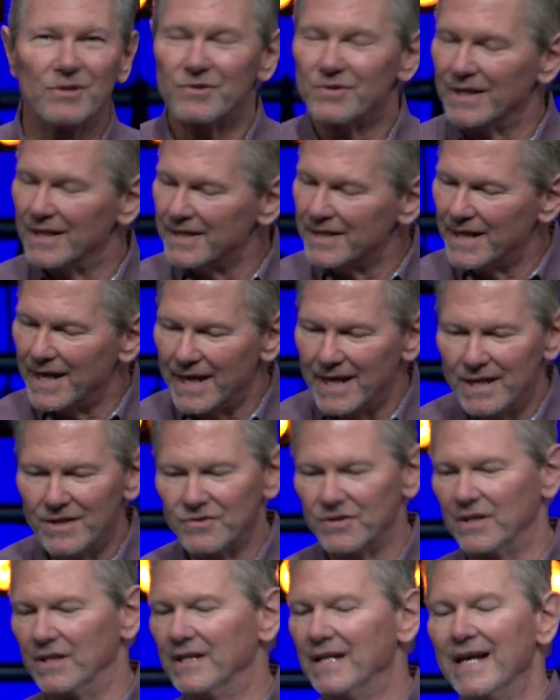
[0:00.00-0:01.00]

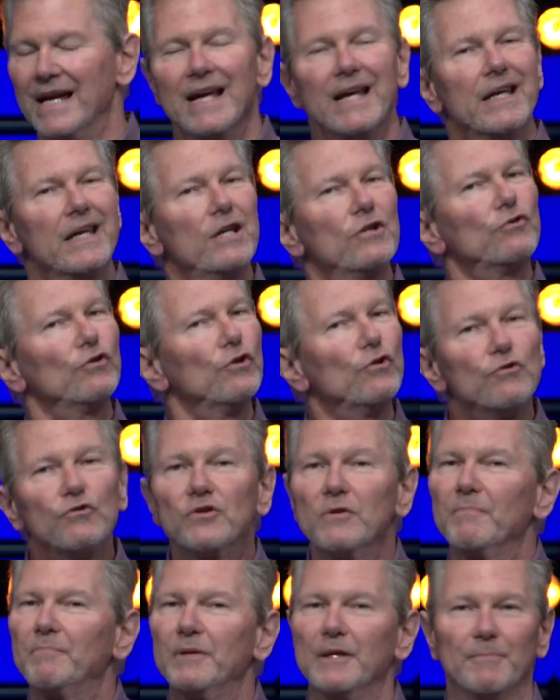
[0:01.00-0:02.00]
Sundays, and he's
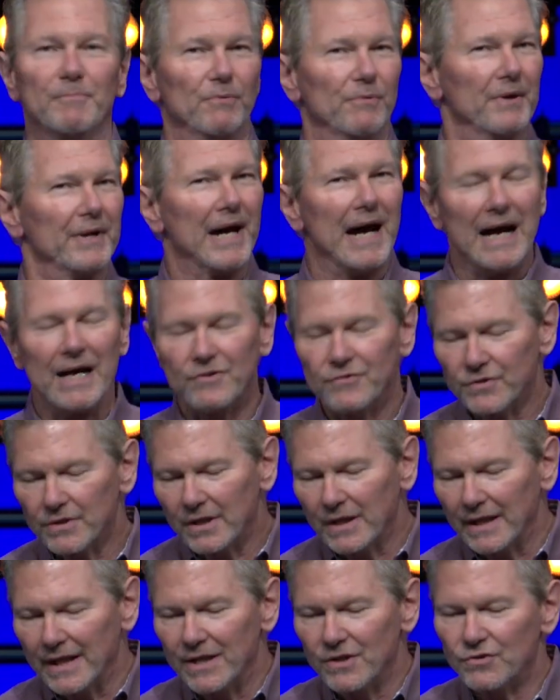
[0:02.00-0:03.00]
losing people, and eyes are
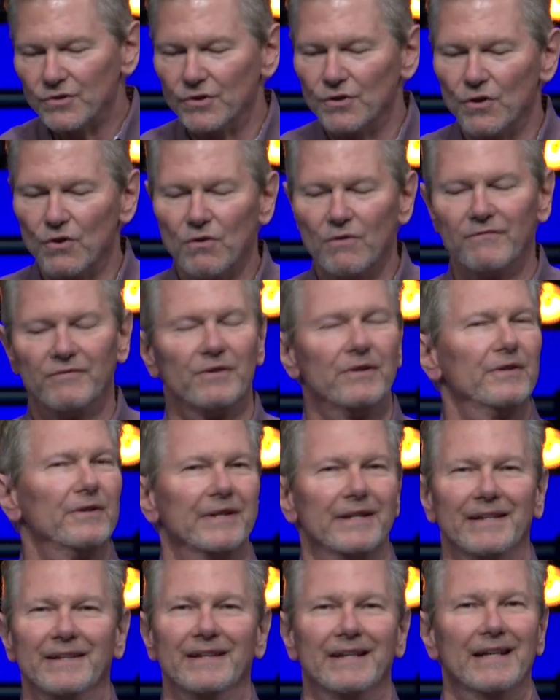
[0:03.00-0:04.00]
glazing over,
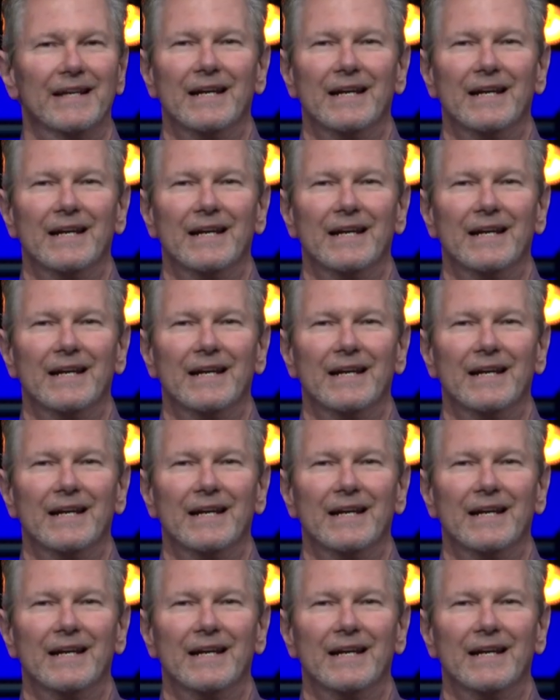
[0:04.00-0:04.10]
and